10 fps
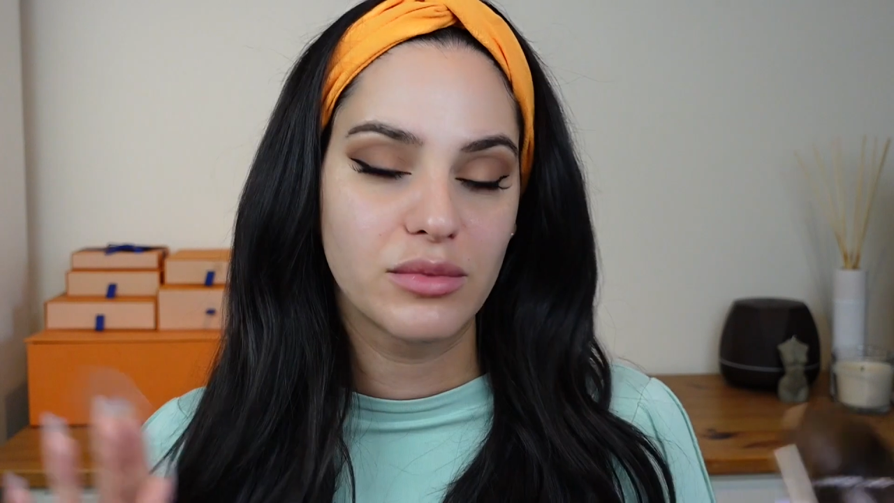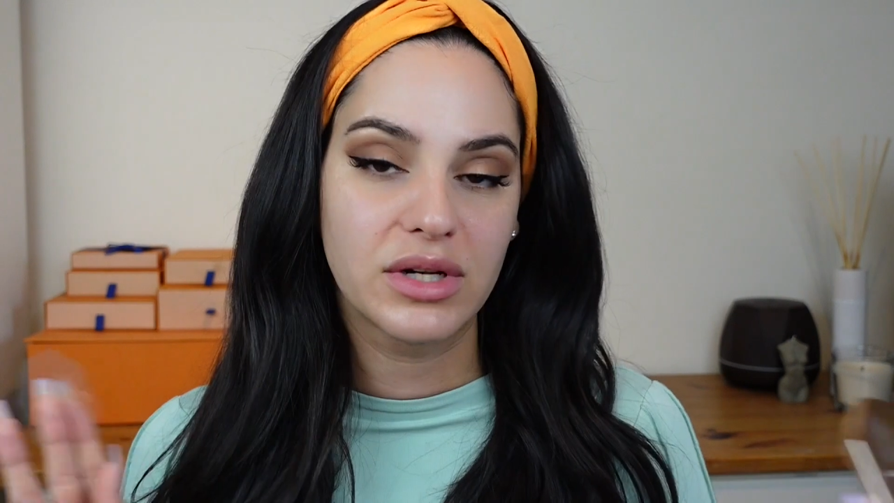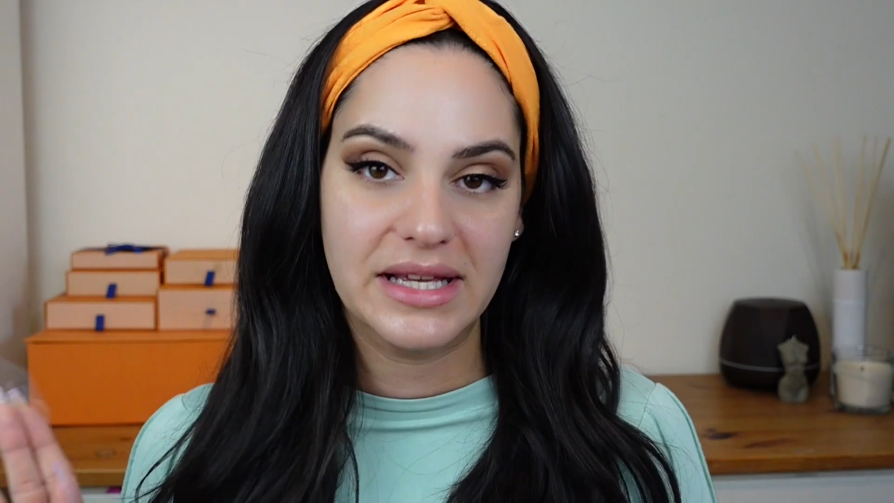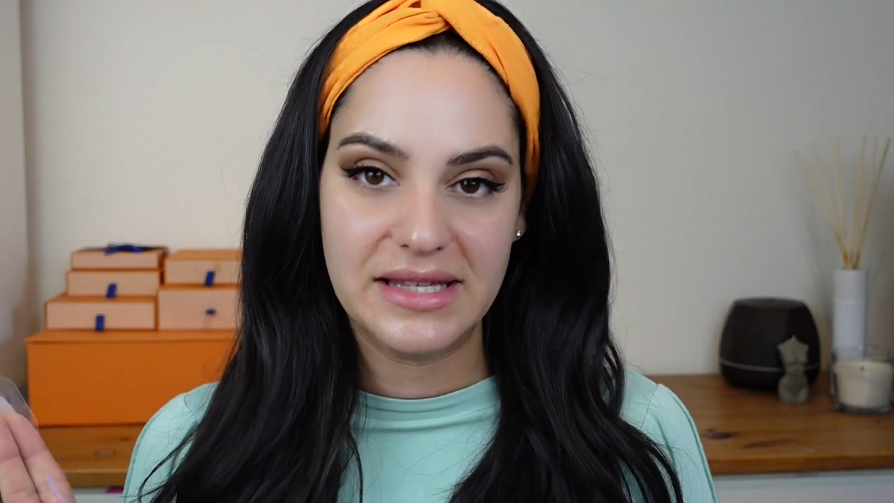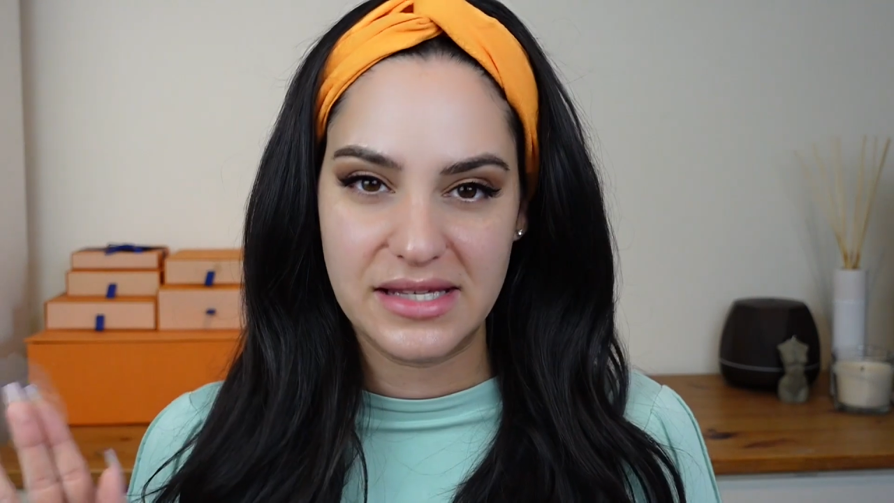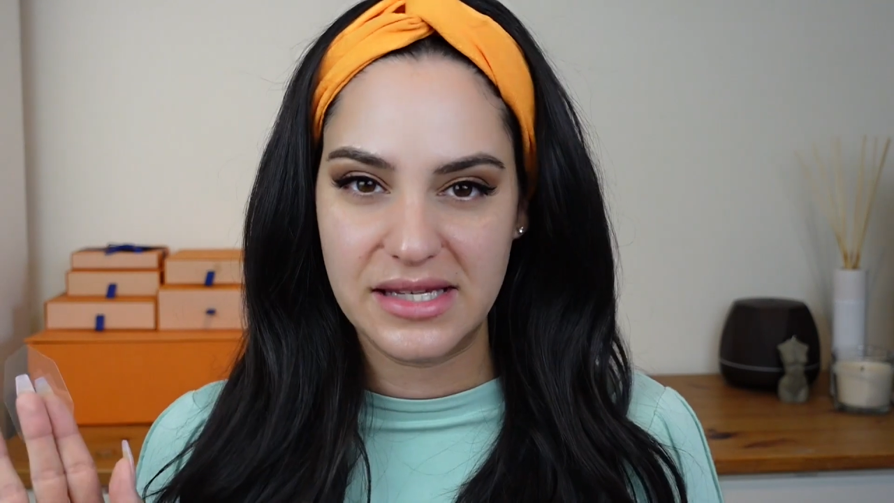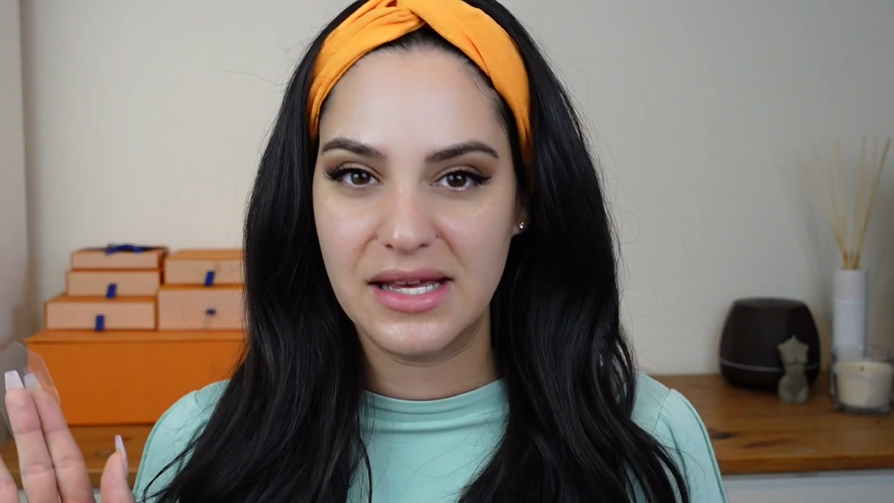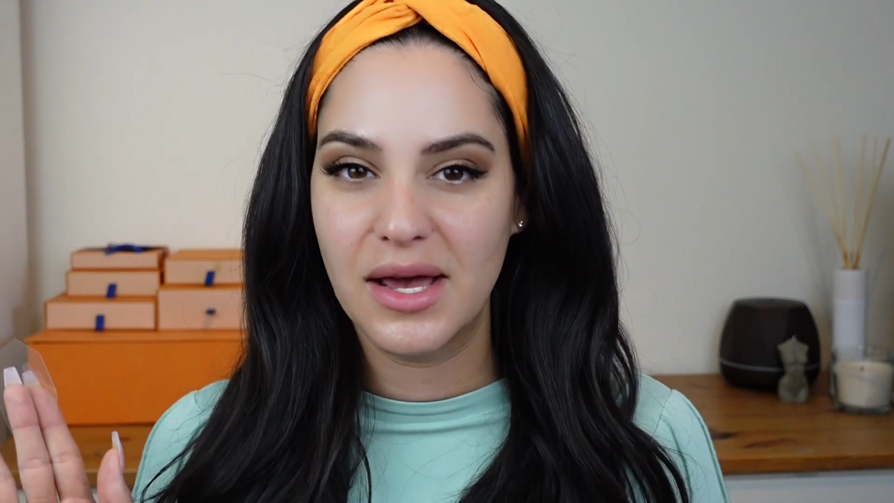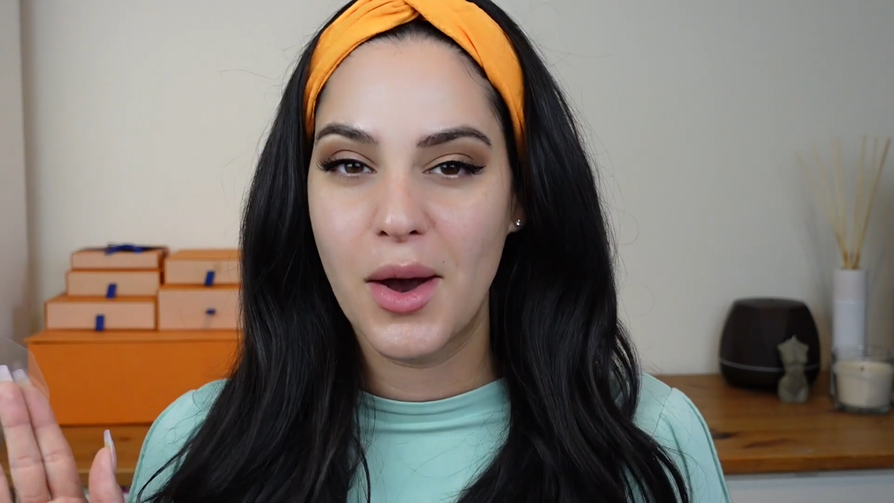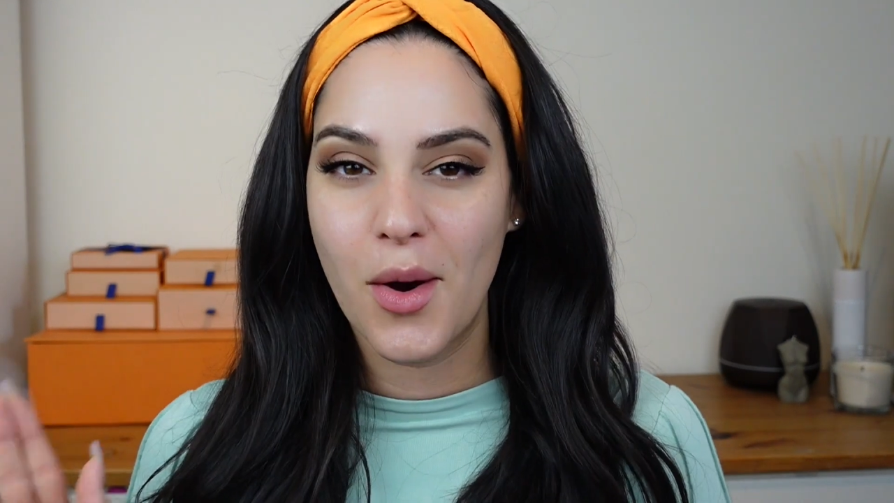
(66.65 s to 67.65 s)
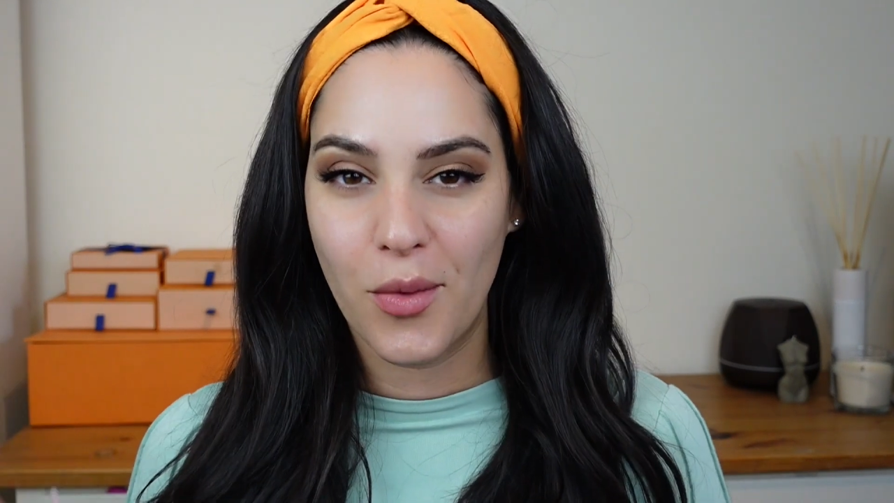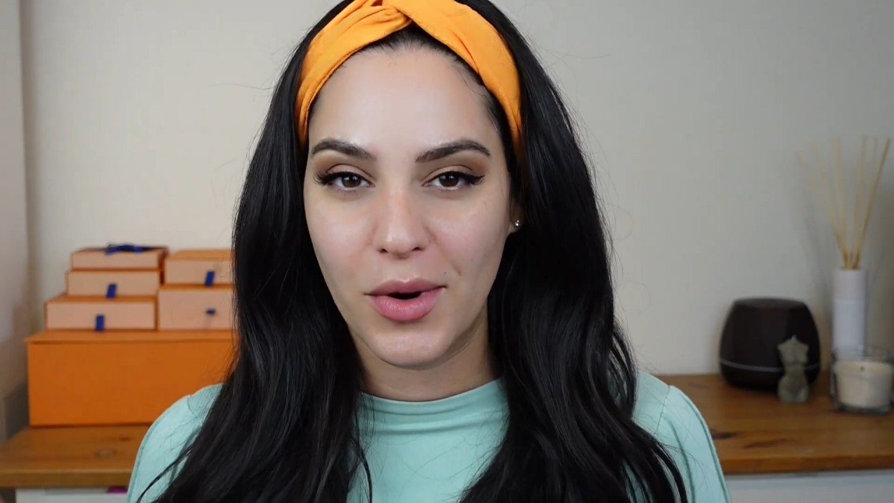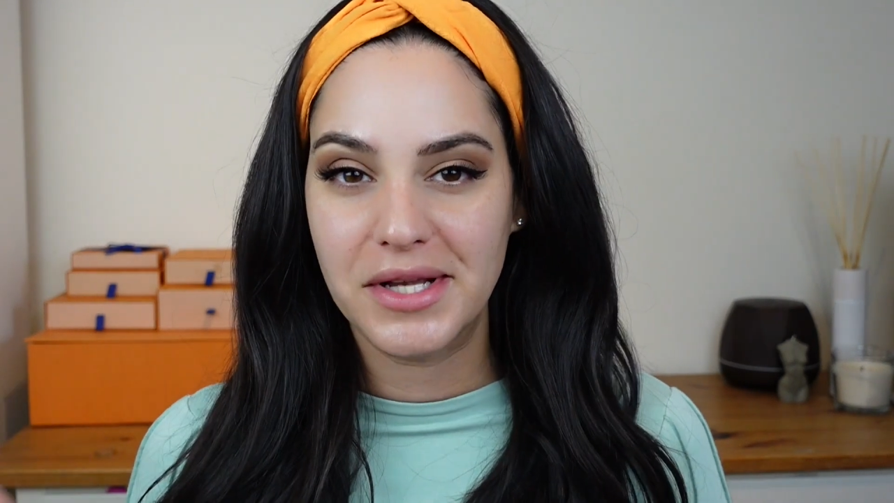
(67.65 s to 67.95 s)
but let's see what